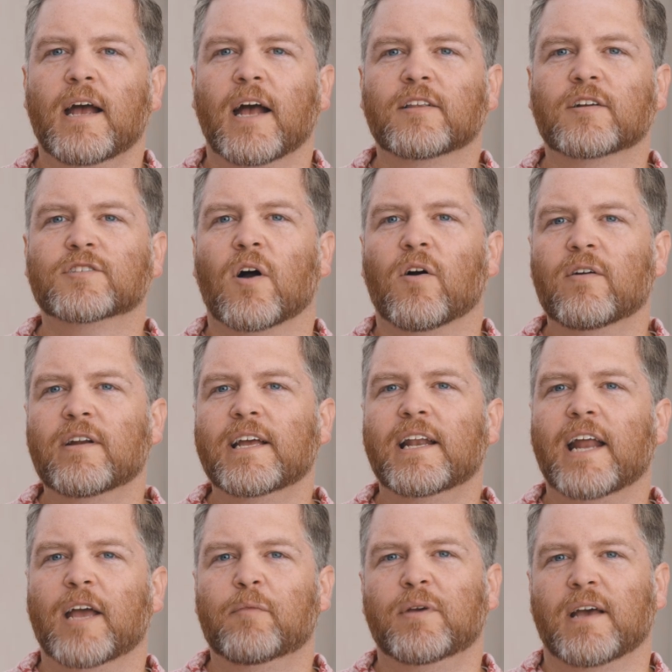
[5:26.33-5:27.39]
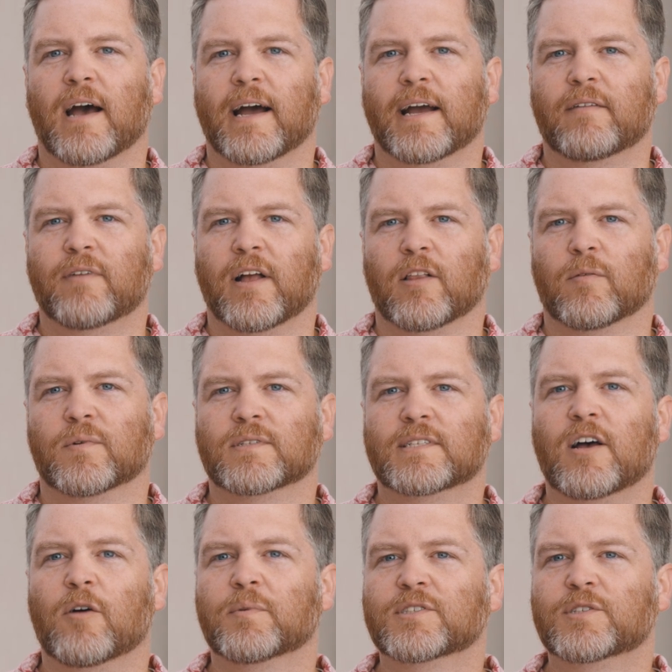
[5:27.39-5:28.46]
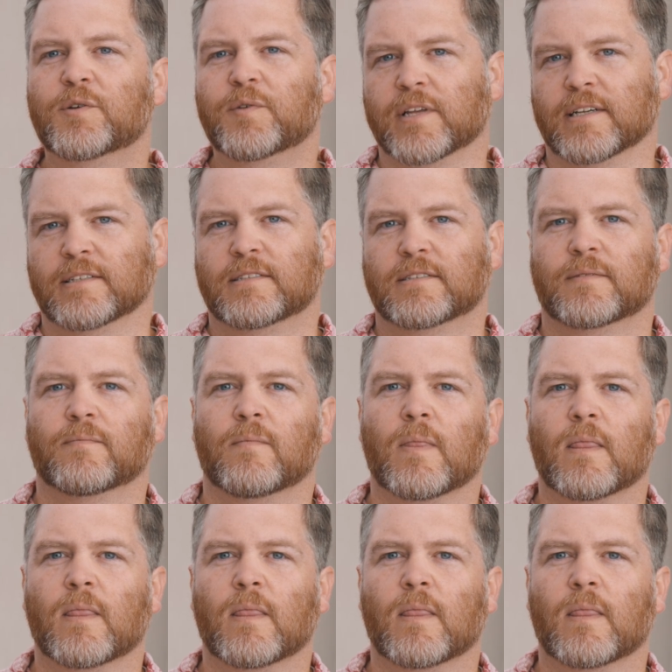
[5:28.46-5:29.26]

And there's already an A P I available to help us do this.